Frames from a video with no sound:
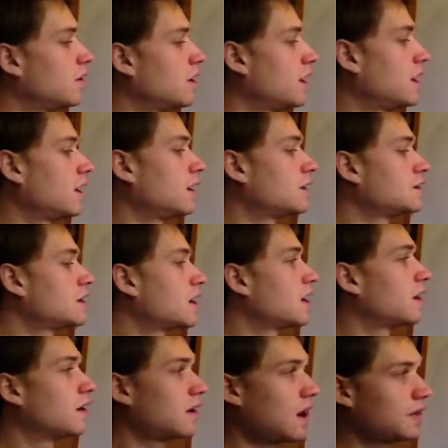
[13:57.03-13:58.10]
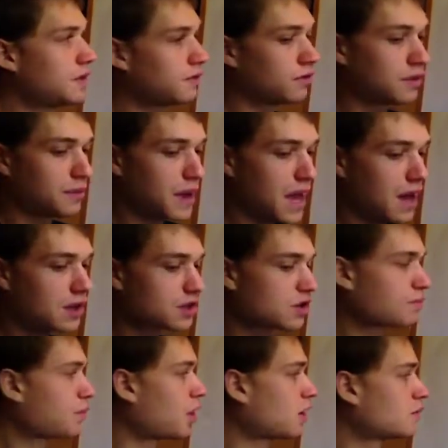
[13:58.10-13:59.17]
And then for the baggage
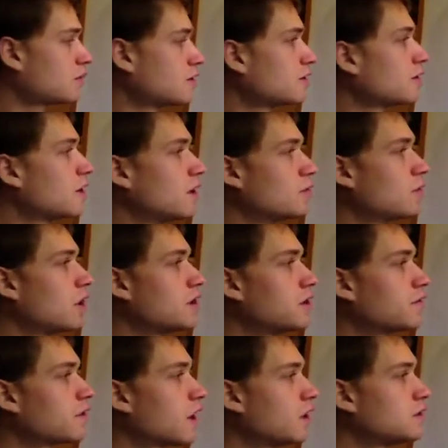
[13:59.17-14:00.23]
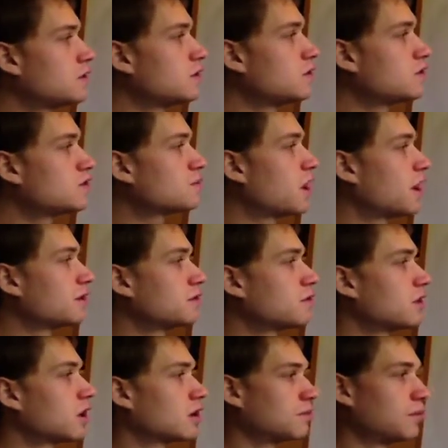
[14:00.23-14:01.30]
compartment, well, you've got 2 spots
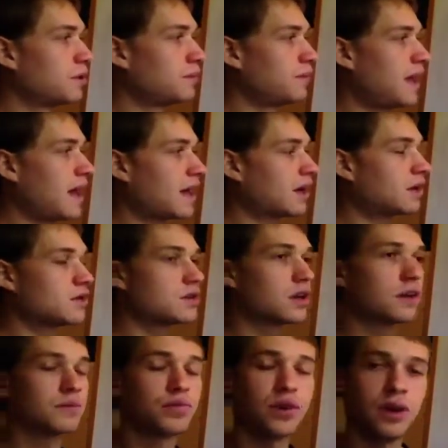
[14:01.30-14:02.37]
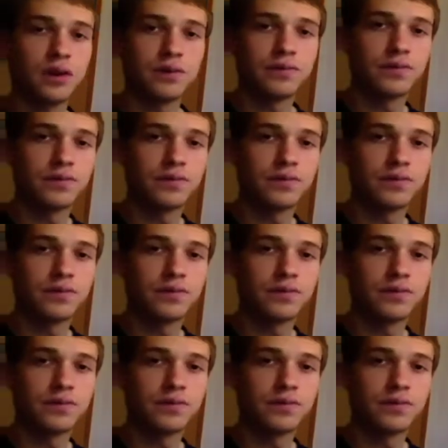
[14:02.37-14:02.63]
where you can put baggage. You can put it